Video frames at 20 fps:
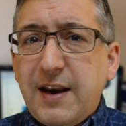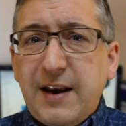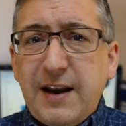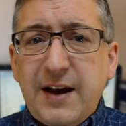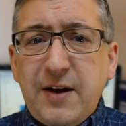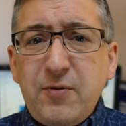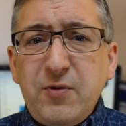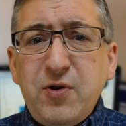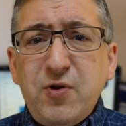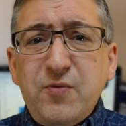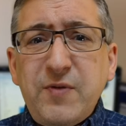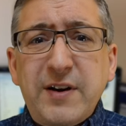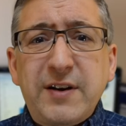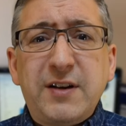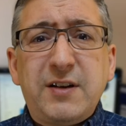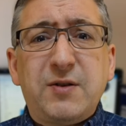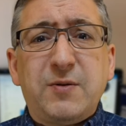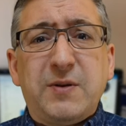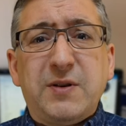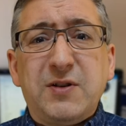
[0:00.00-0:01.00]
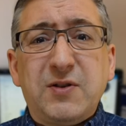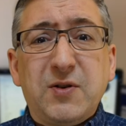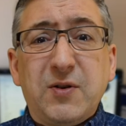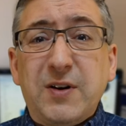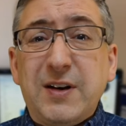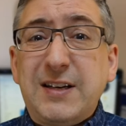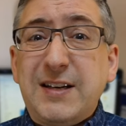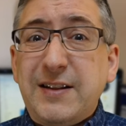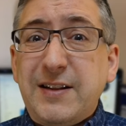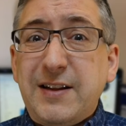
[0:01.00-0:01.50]
Now you're ready to
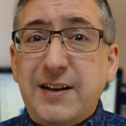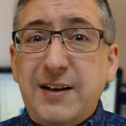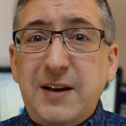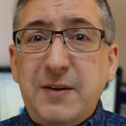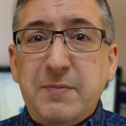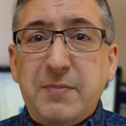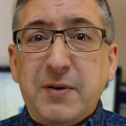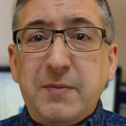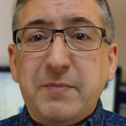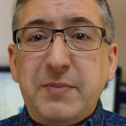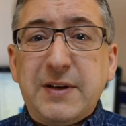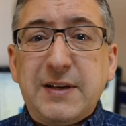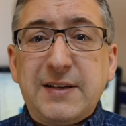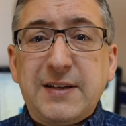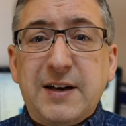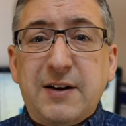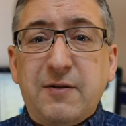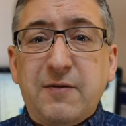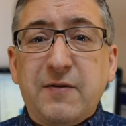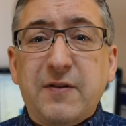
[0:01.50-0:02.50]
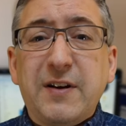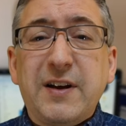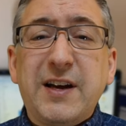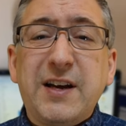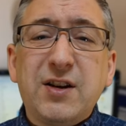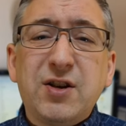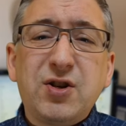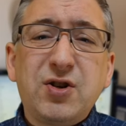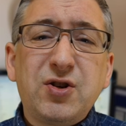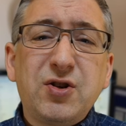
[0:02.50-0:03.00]
install it in the heat pump itself.
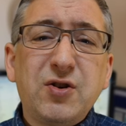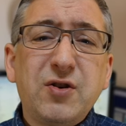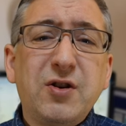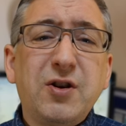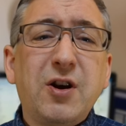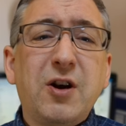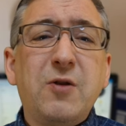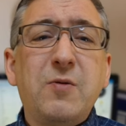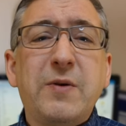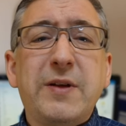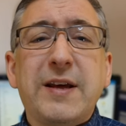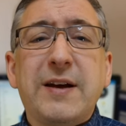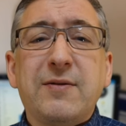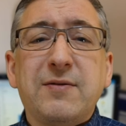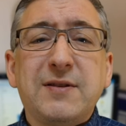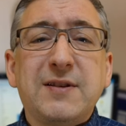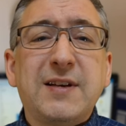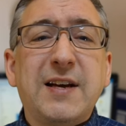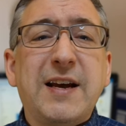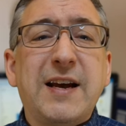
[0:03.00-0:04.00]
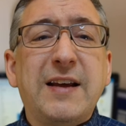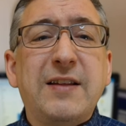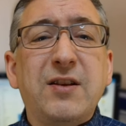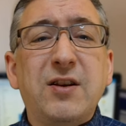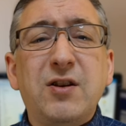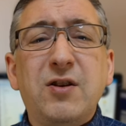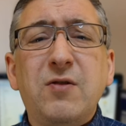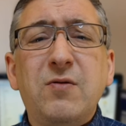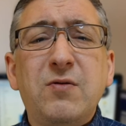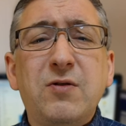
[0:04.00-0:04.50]
It should go without saying
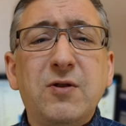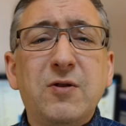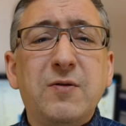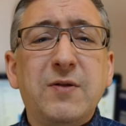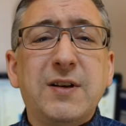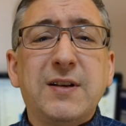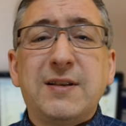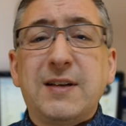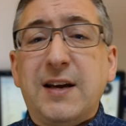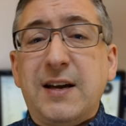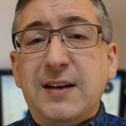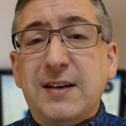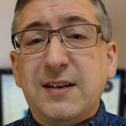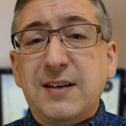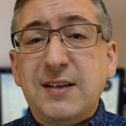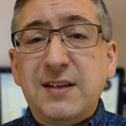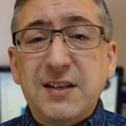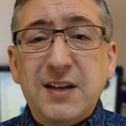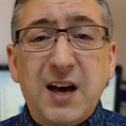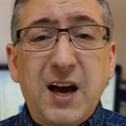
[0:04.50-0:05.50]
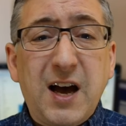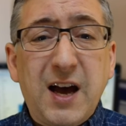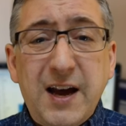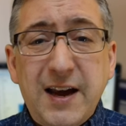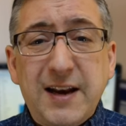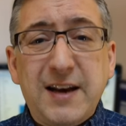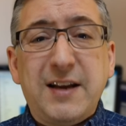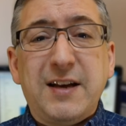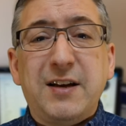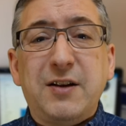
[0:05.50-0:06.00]
that you do this
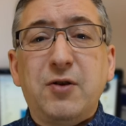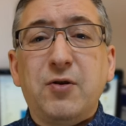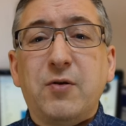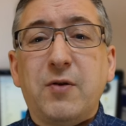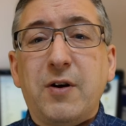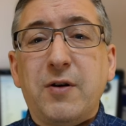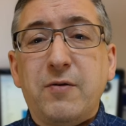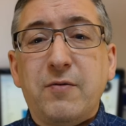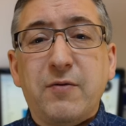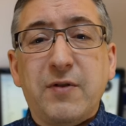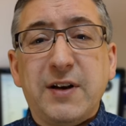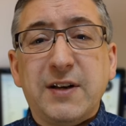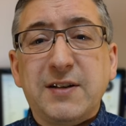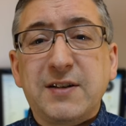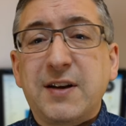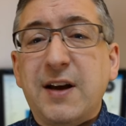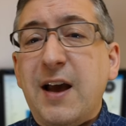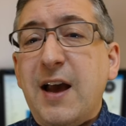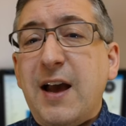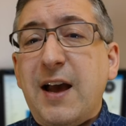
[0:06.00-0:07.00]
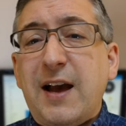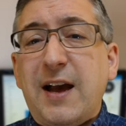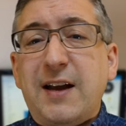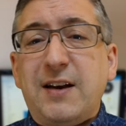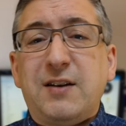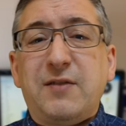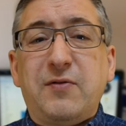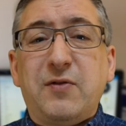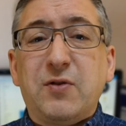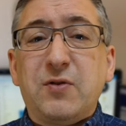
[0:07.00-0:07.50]
entirely at your own risk,
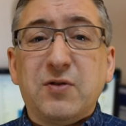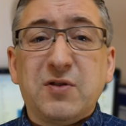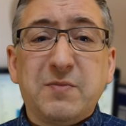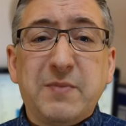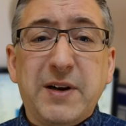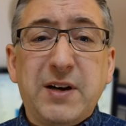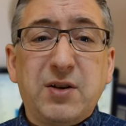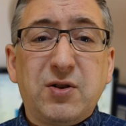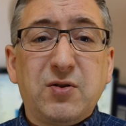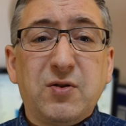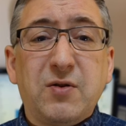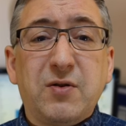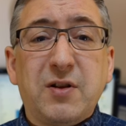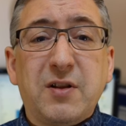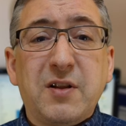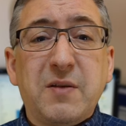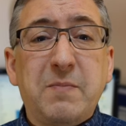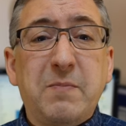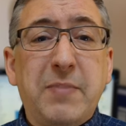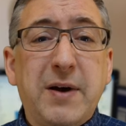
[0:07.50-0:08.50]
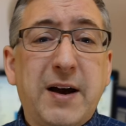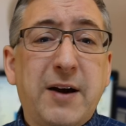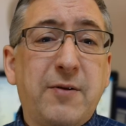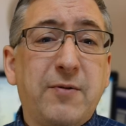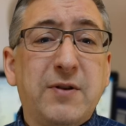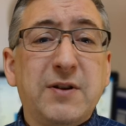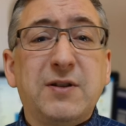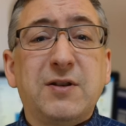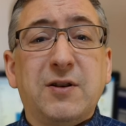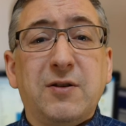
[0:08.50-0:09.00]
and of course make sure that the
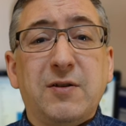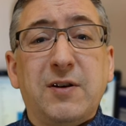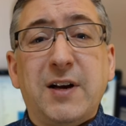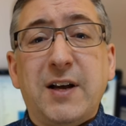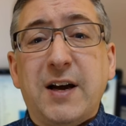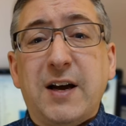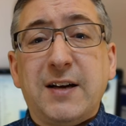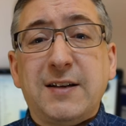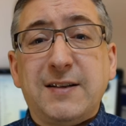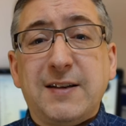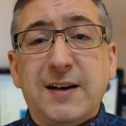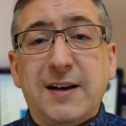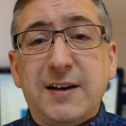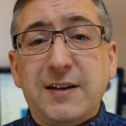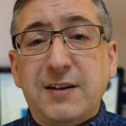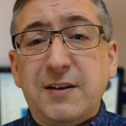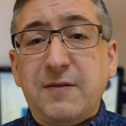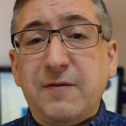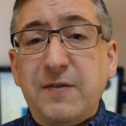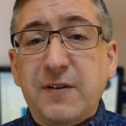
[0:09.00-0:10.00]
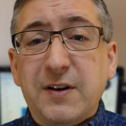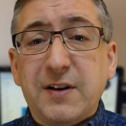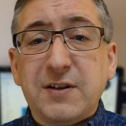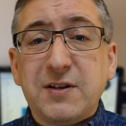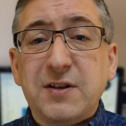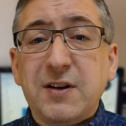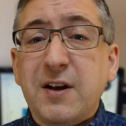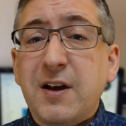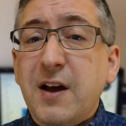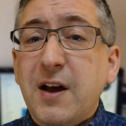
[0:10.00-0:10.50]
power is totally isolated
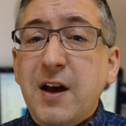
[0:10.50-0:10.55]
first.